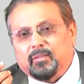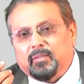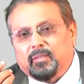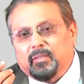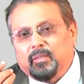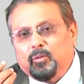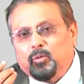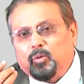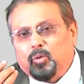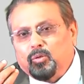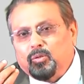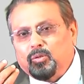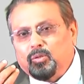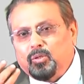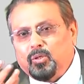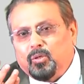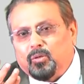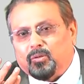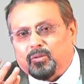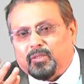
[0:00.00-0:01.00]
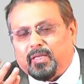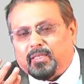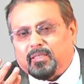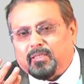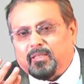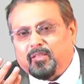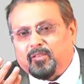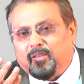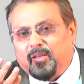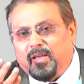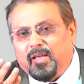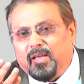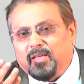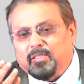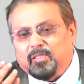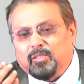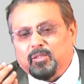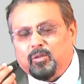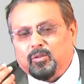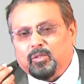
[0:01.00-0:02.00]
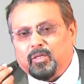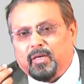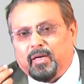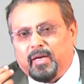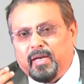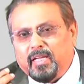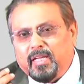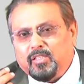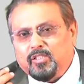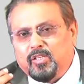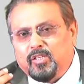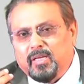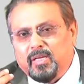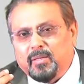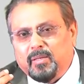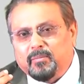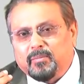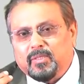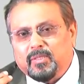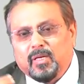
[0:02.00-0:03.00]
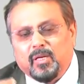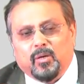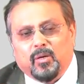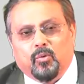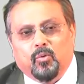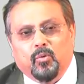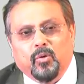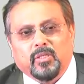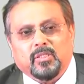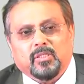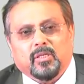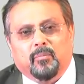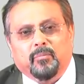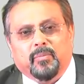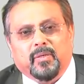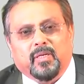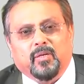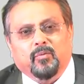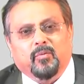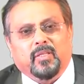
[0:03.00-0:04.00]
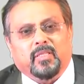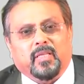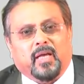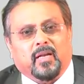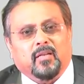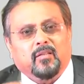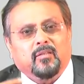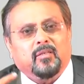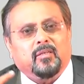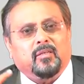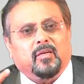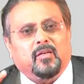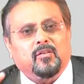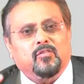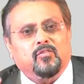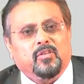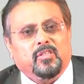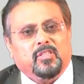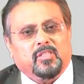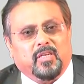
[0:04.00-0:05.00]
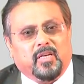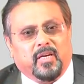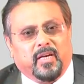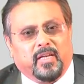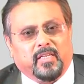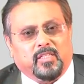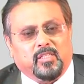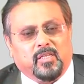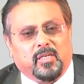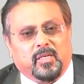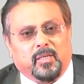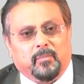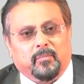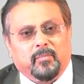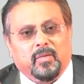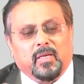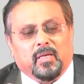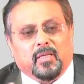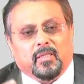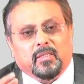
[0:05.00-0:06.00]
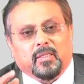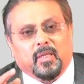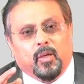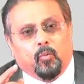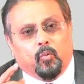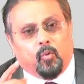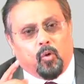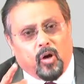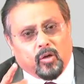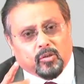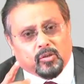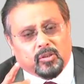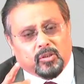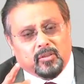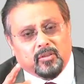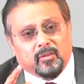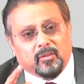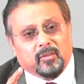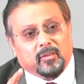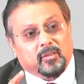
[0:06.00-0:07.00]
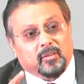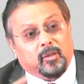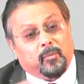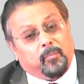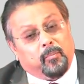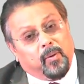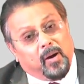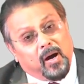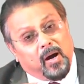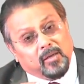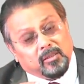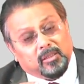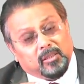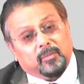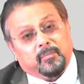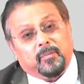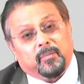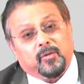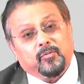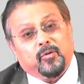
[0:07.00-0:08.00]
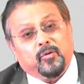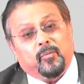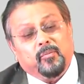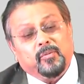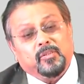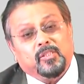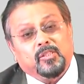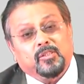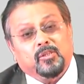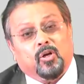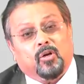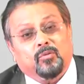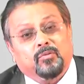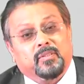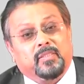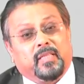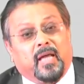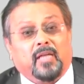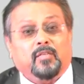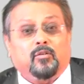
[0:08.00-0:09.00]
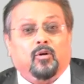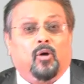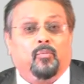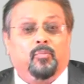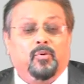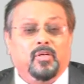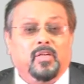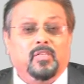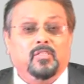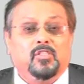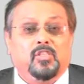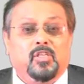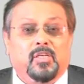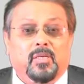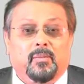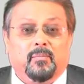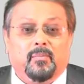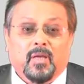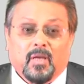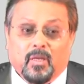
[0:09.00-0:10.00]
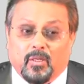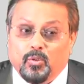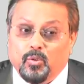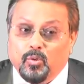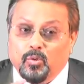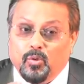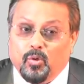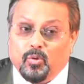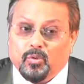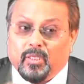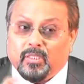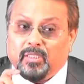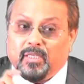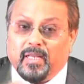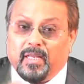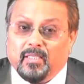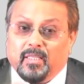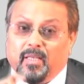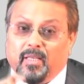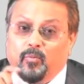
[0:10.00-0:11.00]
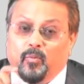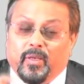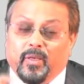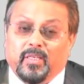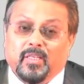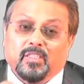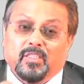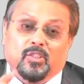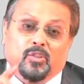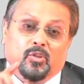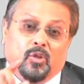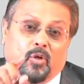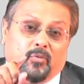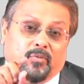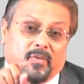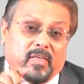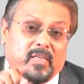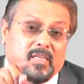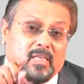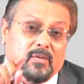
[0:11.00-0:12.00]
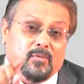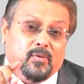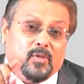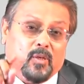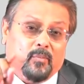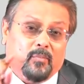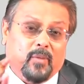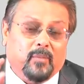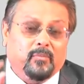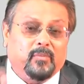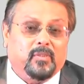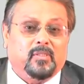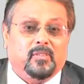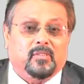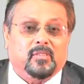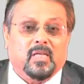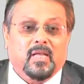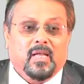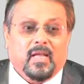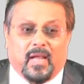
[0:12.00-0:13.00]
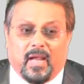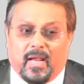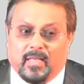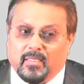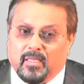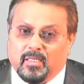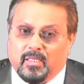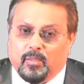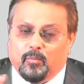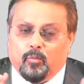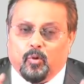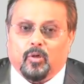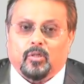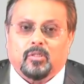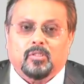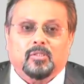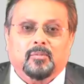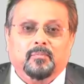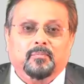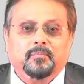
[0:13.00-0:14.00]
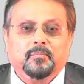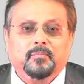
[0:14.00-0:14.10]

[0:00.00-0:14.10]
You do not know that the thing is, the cricket teams who is competing with another country's cricket team, they watch the past performances of that opponent team to know the strength and weaknesses of individual members and the teamworks.